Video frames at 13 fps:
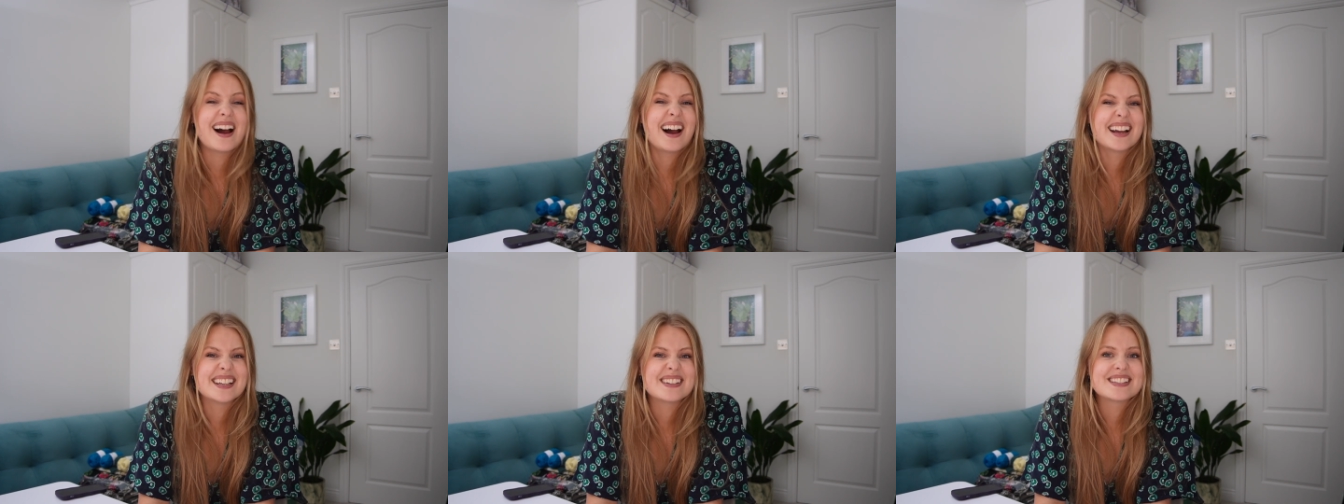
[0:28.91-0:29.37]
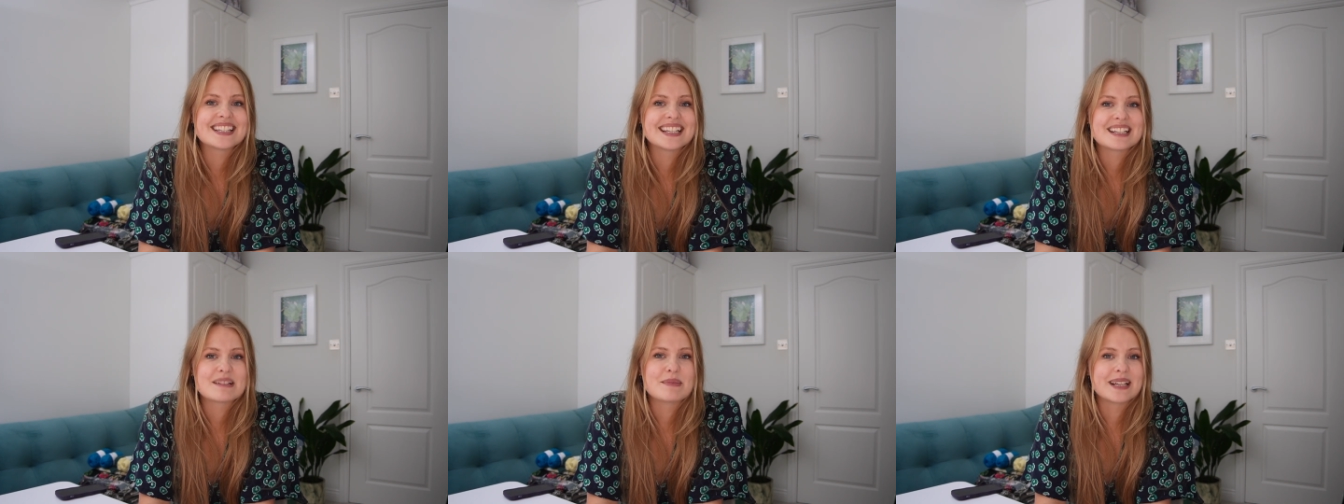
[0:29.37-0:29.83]
I know it's a
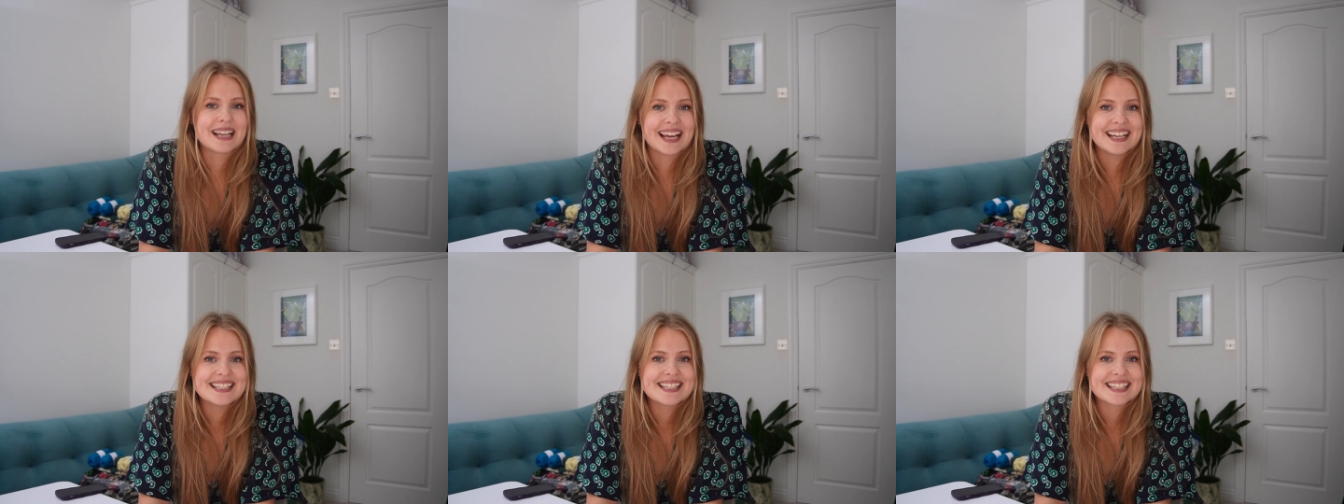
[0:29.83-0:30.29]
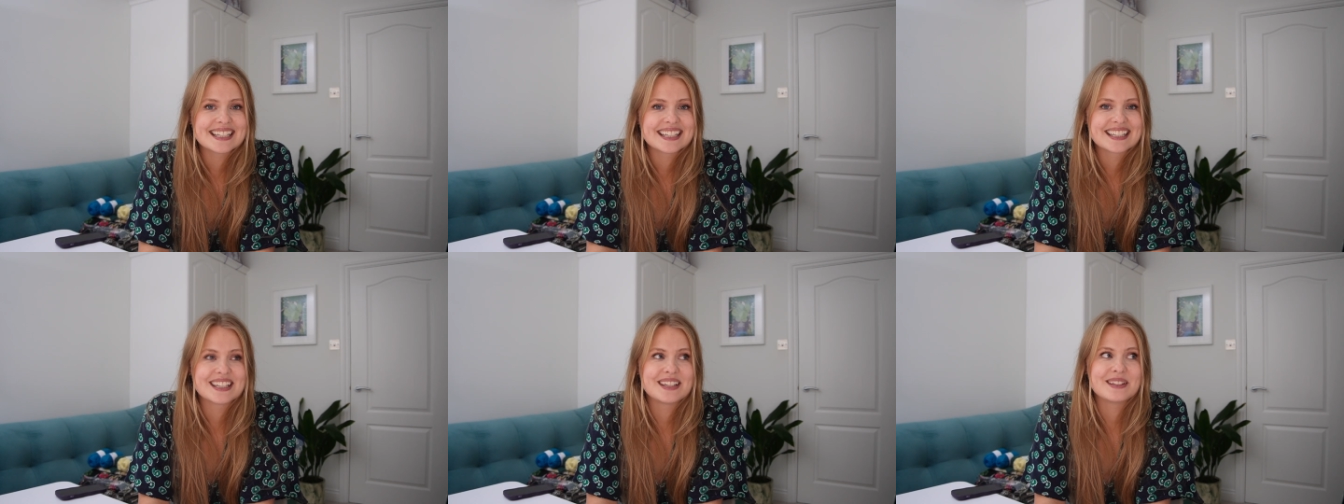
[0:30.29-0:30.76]
little bit late,
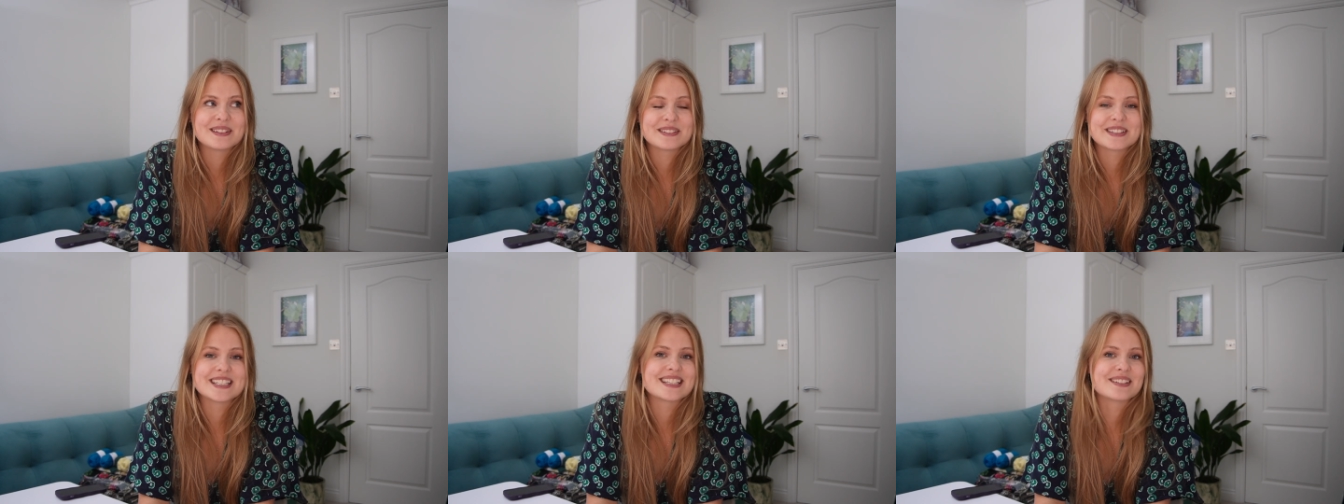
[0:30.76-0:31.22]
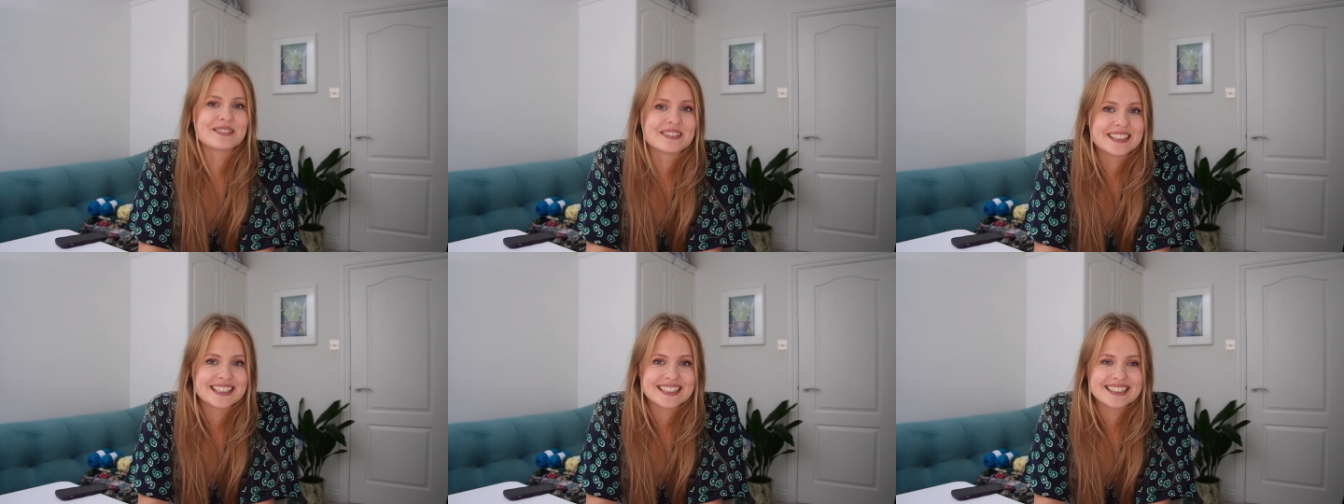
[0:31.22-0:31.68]
Q3 is
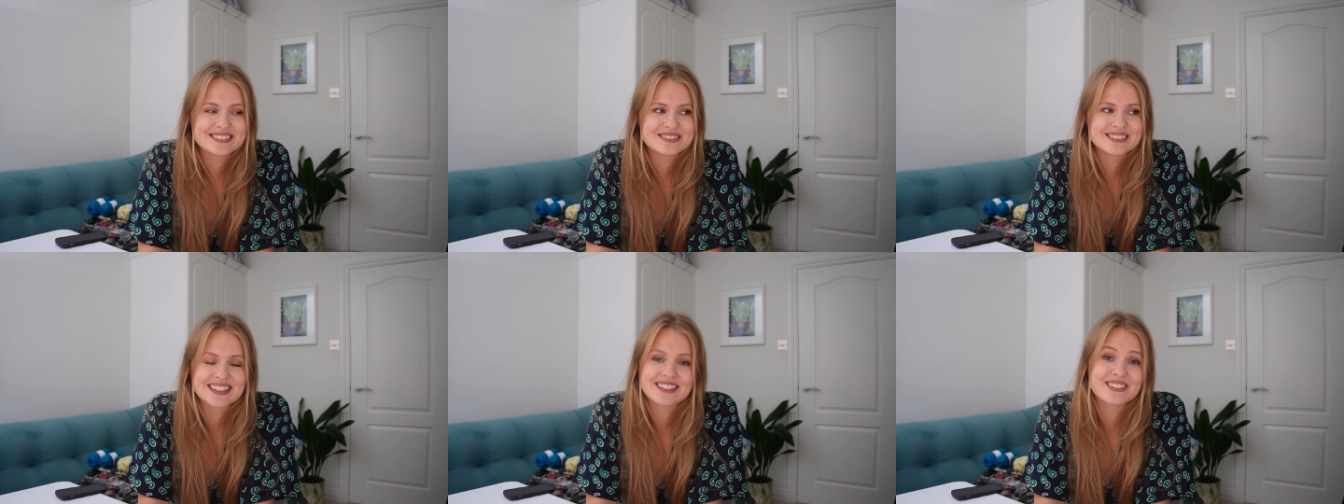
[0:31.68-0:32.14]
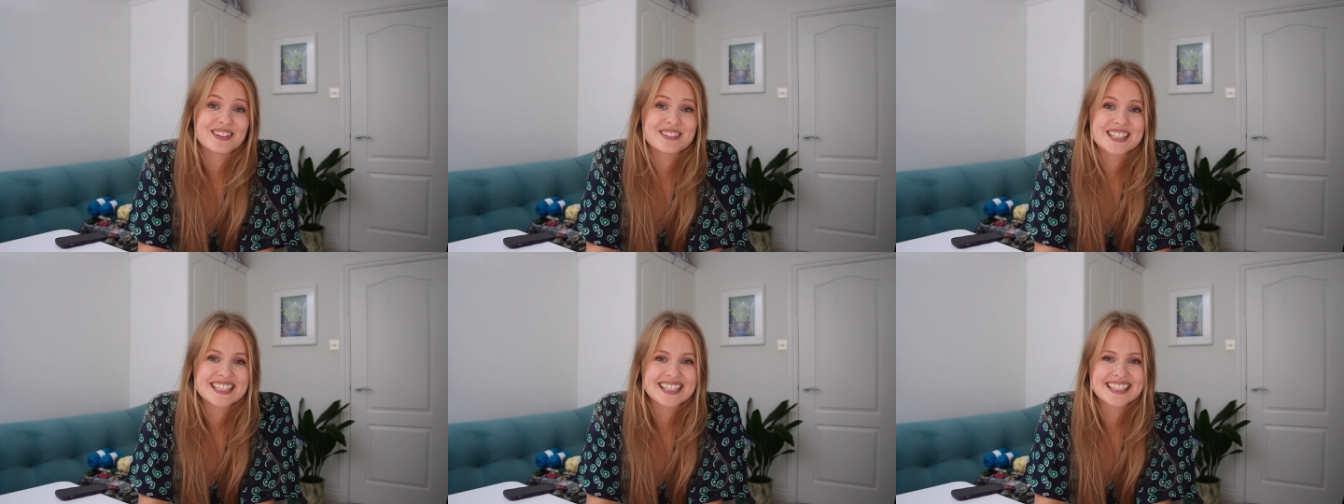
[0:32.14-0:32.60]
already 3
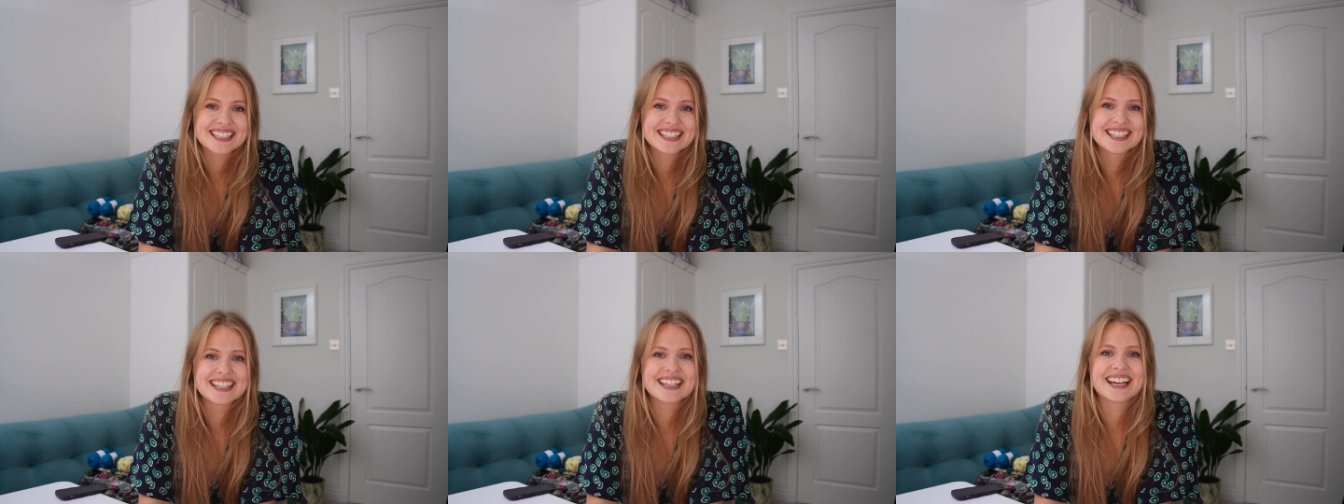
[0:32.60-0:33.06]
weeks in,